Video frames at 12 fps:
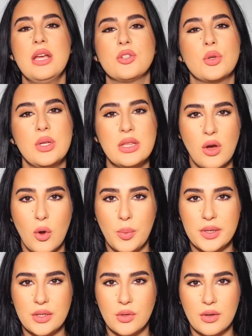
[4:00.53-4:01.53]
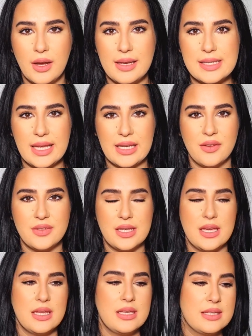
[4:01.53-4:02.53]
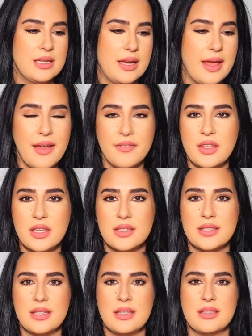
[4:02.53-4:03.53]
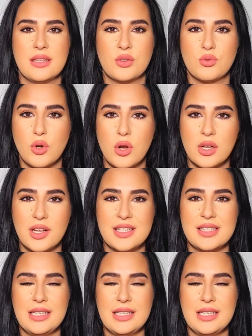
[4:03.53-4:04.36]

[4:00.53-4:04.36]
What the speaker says: So in the opening, you guys, like I've said, is the heaviest, is the strongest.